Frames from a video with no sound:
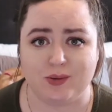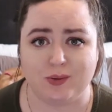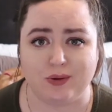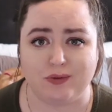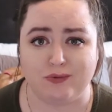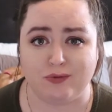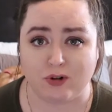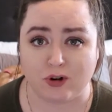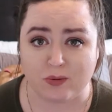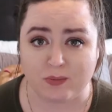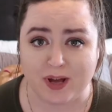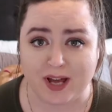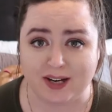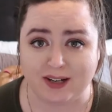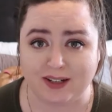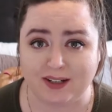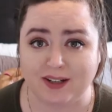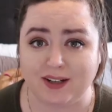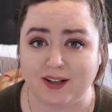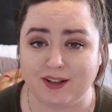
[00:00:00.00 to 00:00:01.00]
were
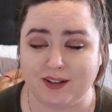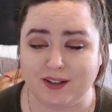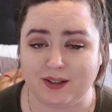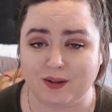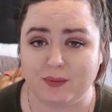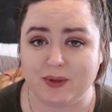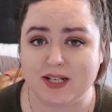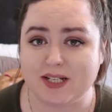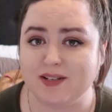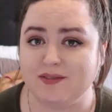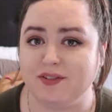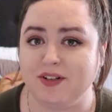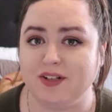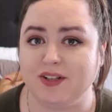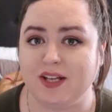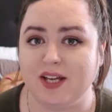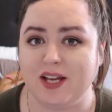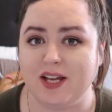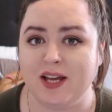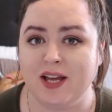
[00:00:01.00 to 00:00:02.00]
formatted a little bit
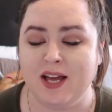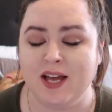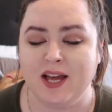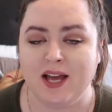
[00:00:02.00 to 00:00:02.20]
differently,